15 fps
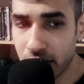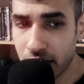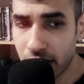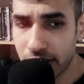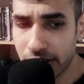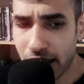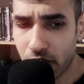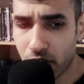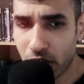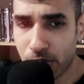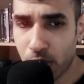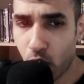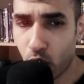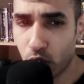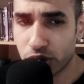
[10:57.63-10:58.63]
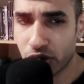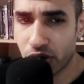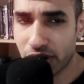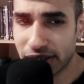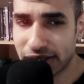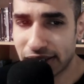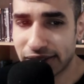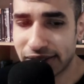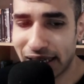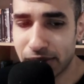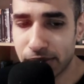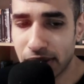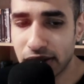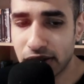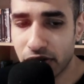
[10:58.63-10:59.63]
Now report this
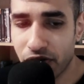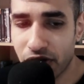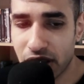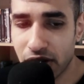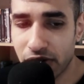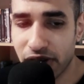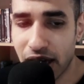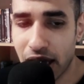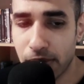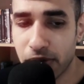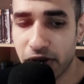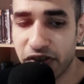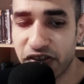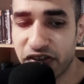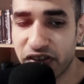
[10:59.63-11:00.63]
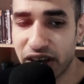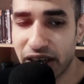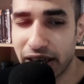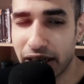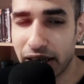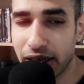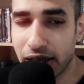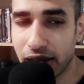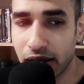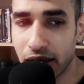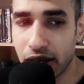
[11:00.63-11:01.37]
statement with the verb feel.